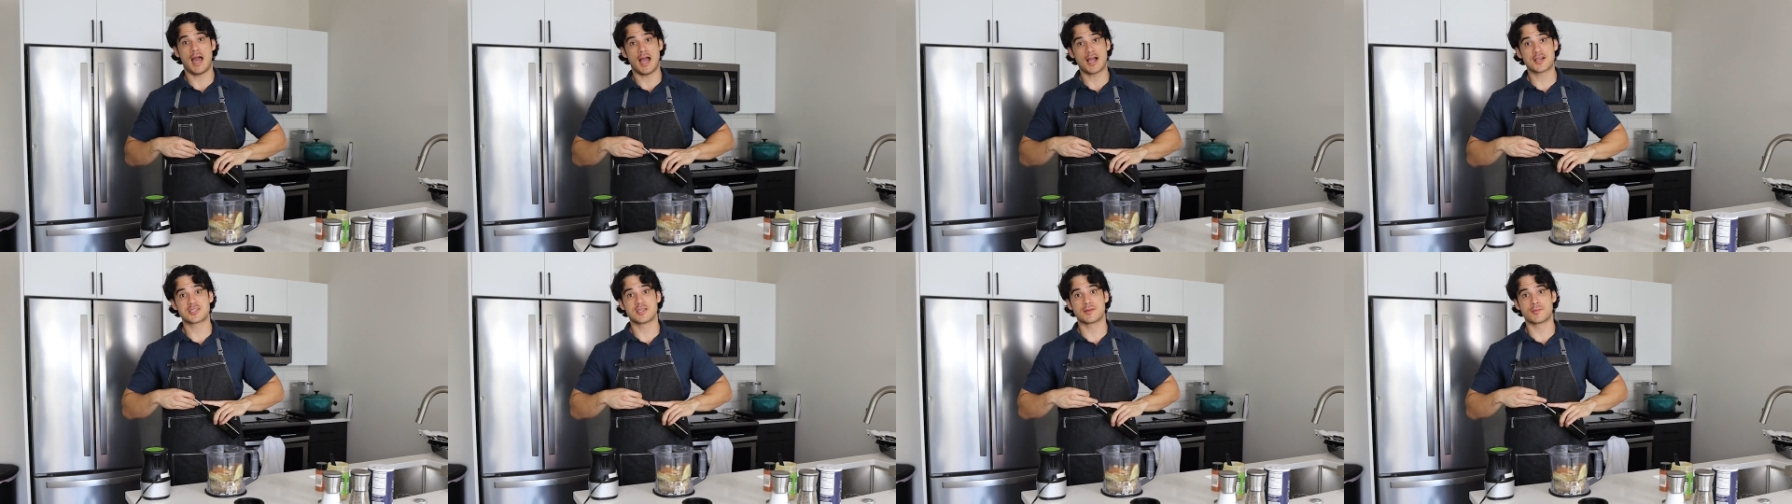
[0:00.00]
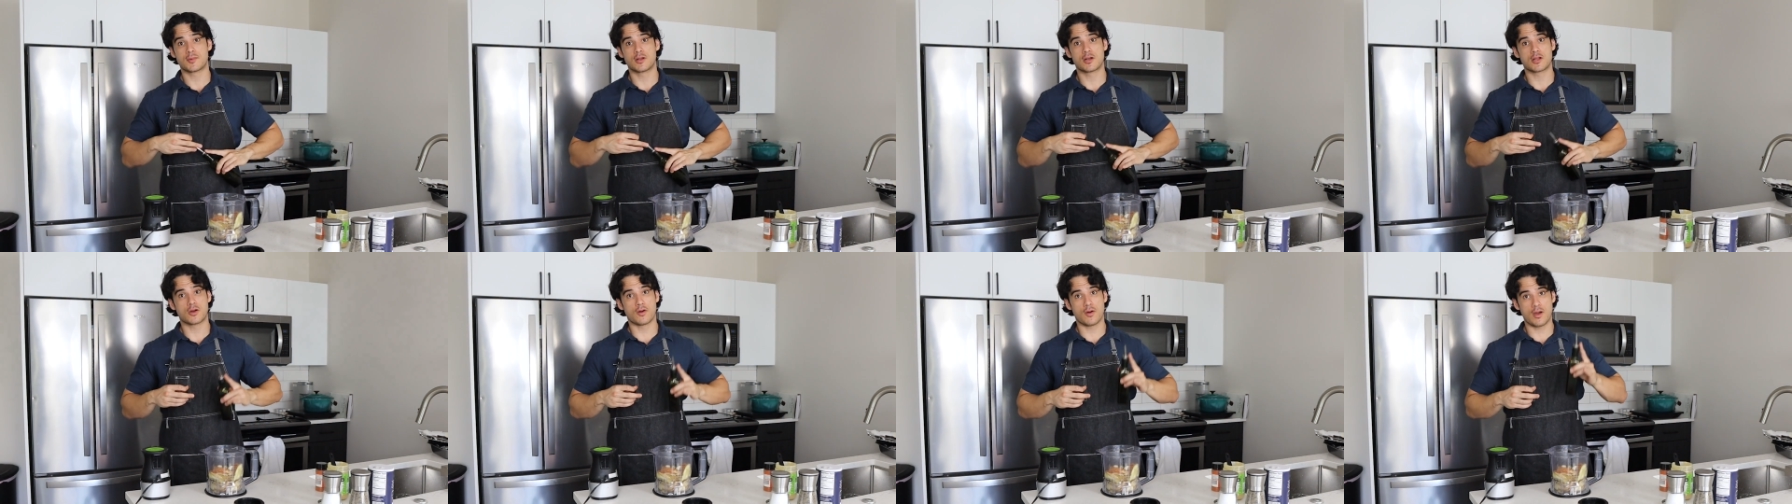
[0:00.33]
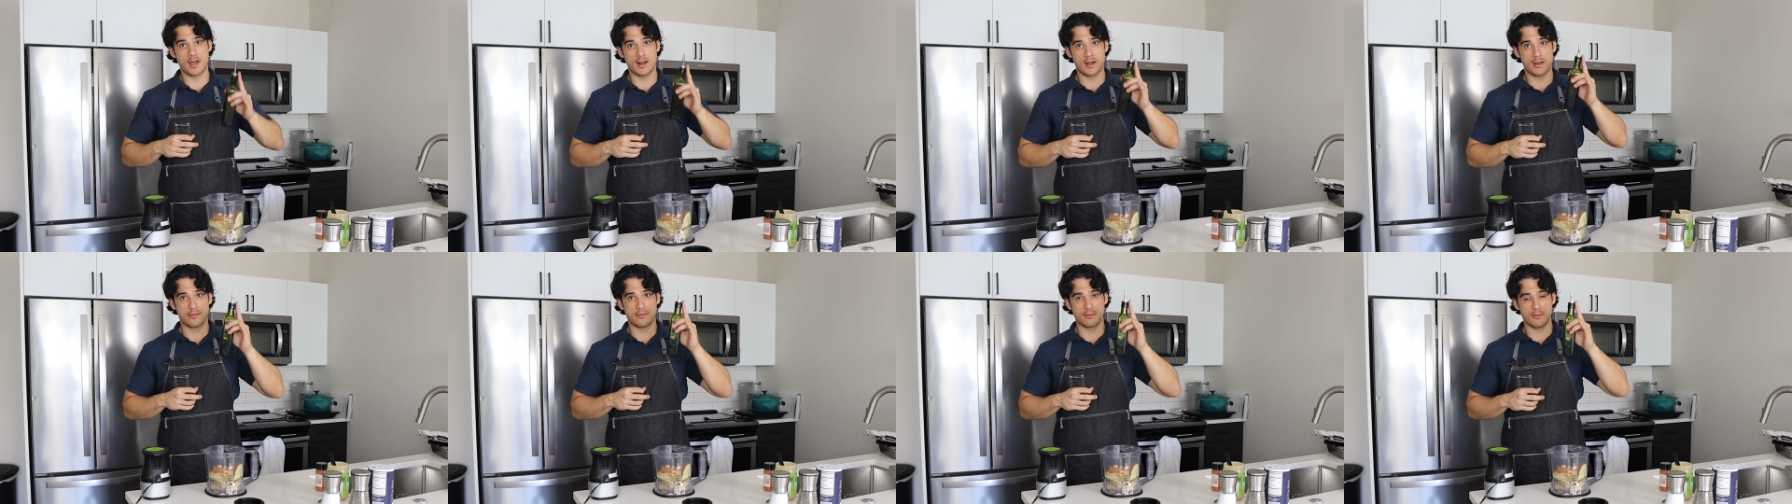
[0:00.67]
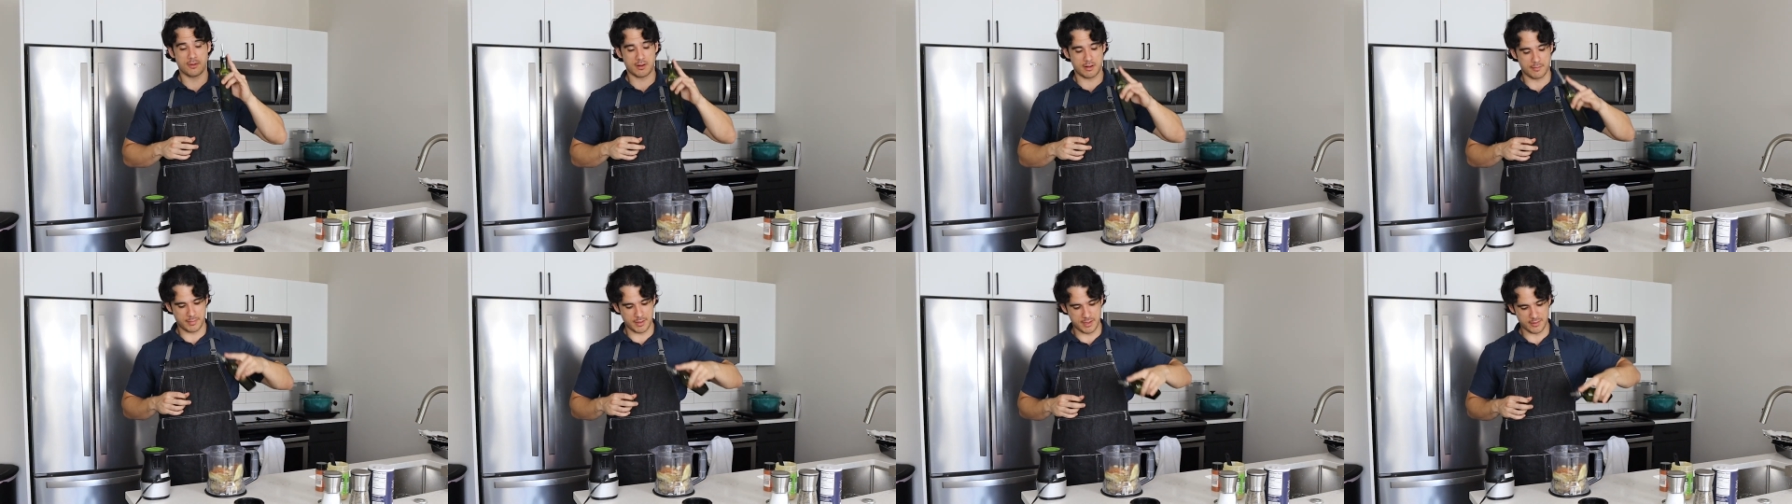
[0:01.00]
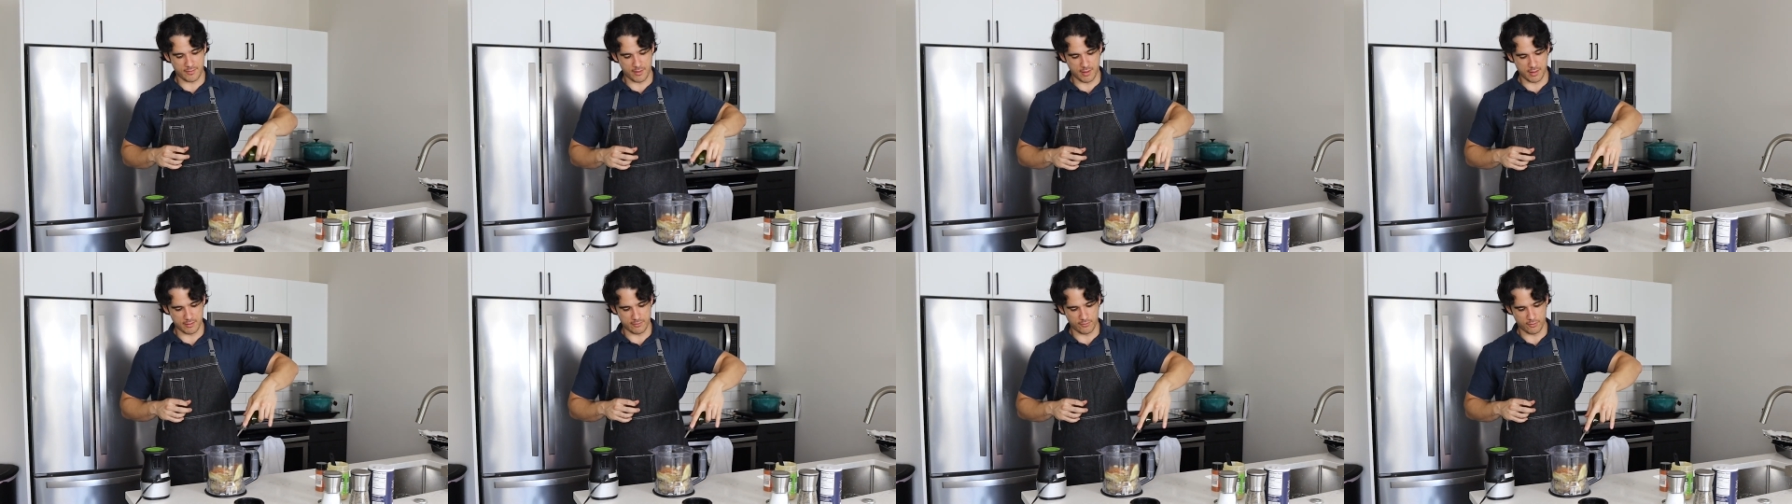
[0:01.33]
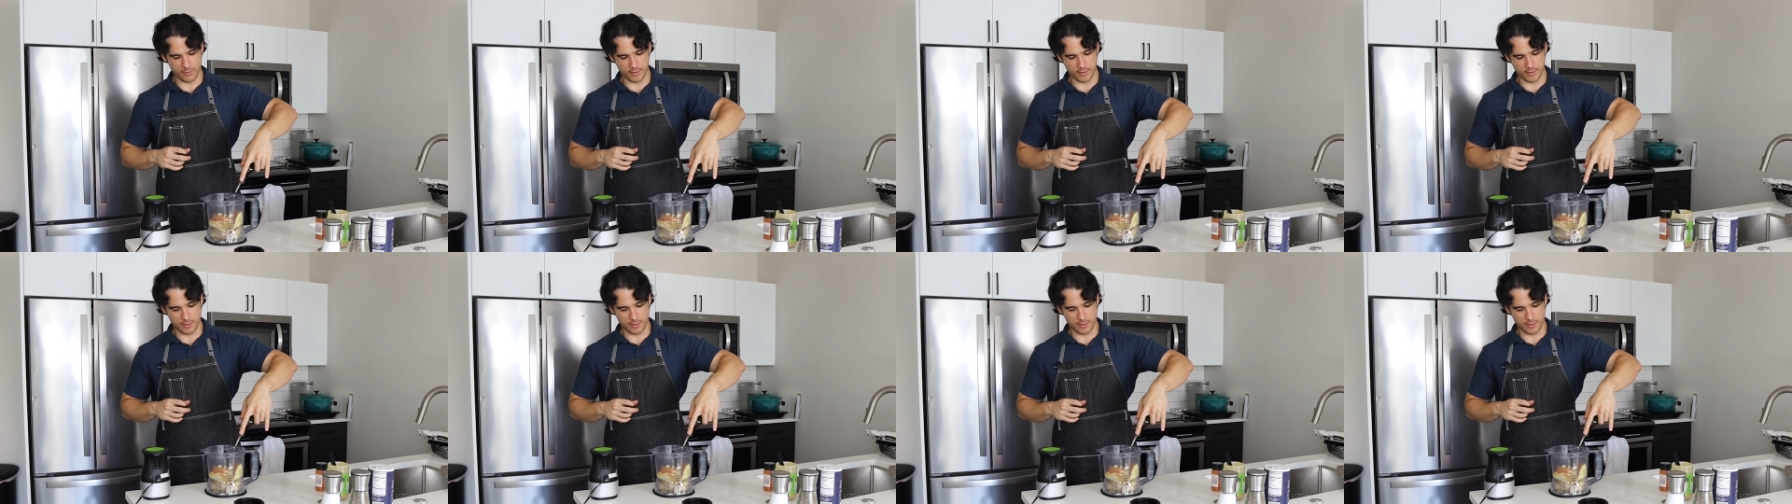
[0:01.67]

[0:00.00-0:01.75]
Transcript: actually I'm going to go ahead and throw in a bit of olive